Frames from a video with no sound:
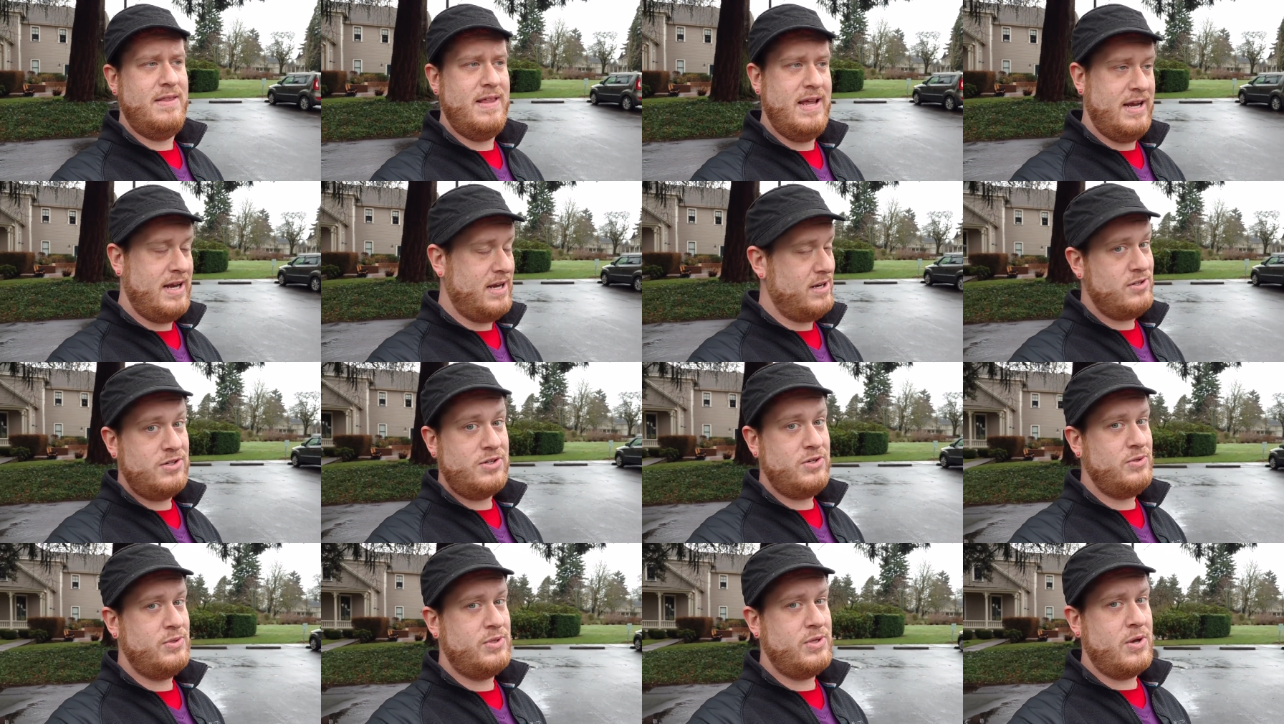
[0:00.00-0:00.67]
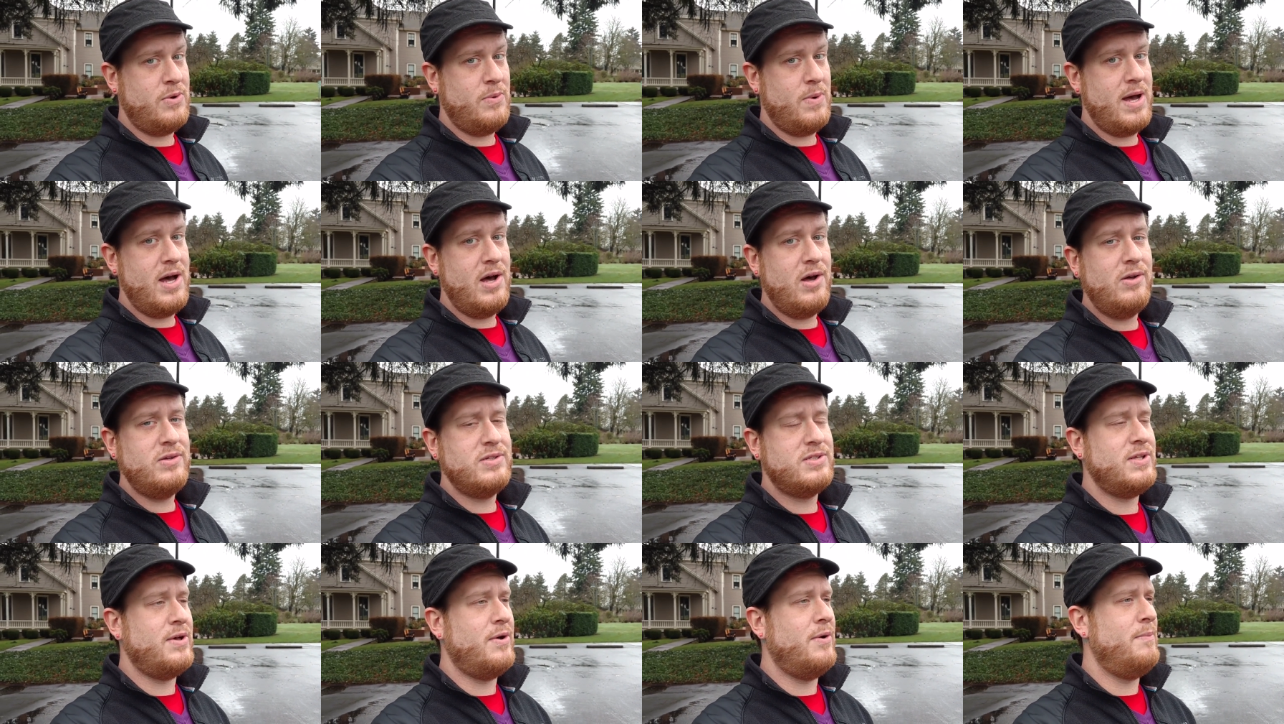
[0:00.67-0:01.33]
they didn't do so
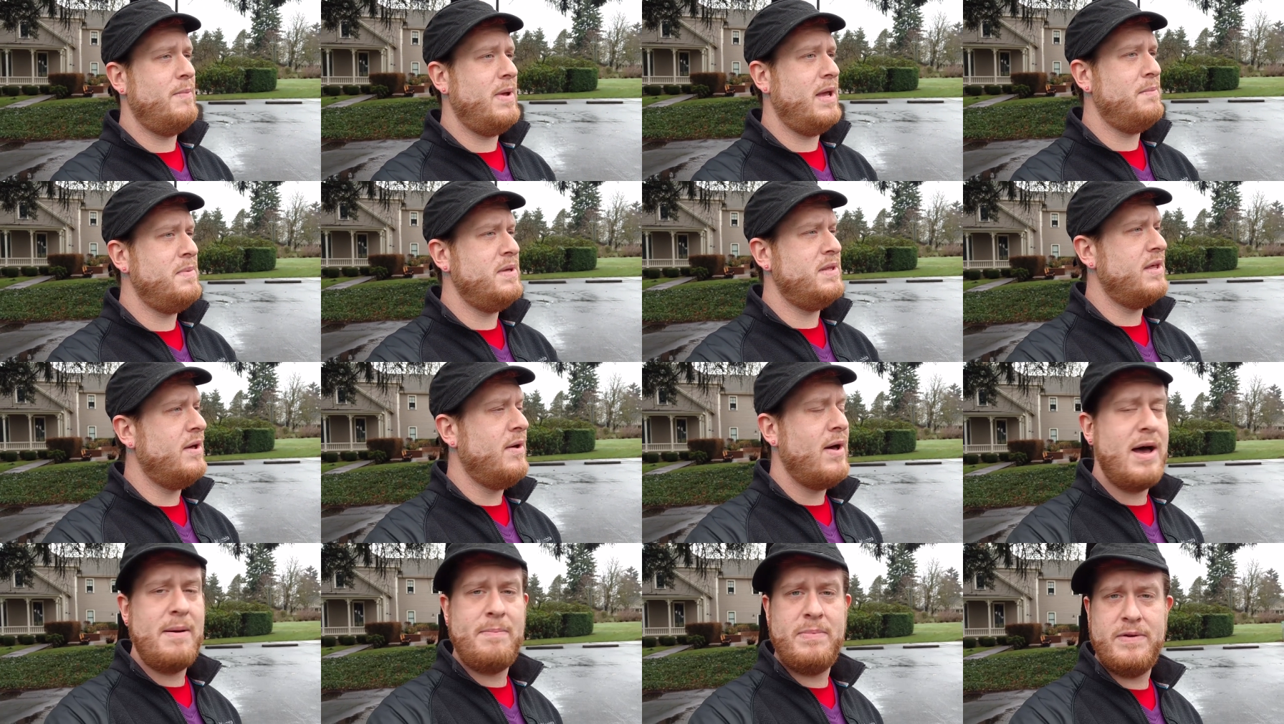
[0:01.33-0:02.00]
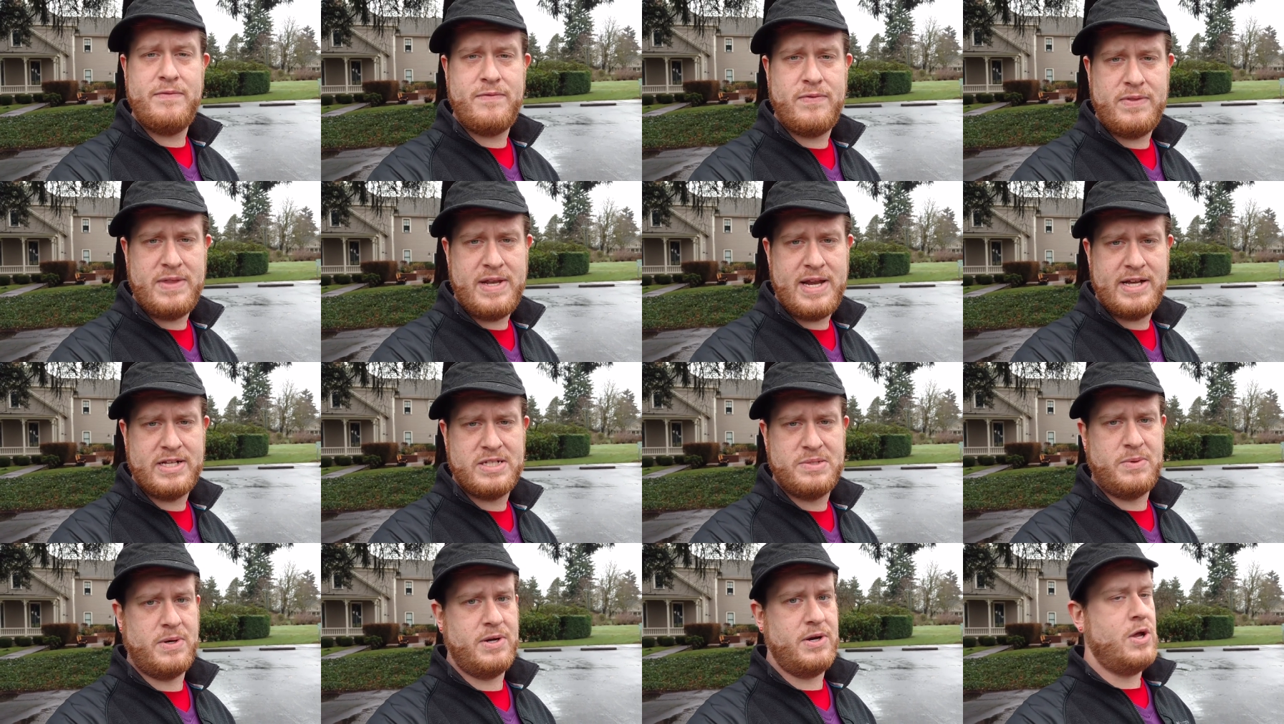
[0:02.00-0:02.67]
well, so maybe they'll up it for the
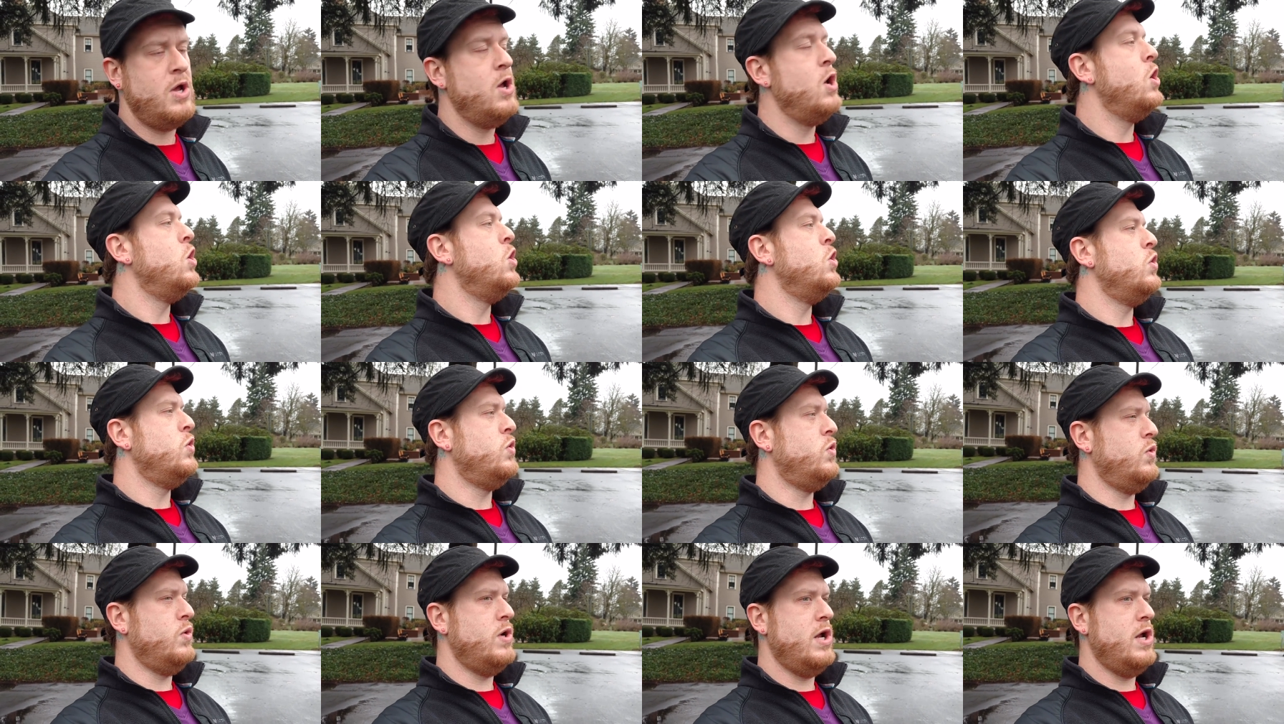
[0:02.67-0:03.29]
next one. Who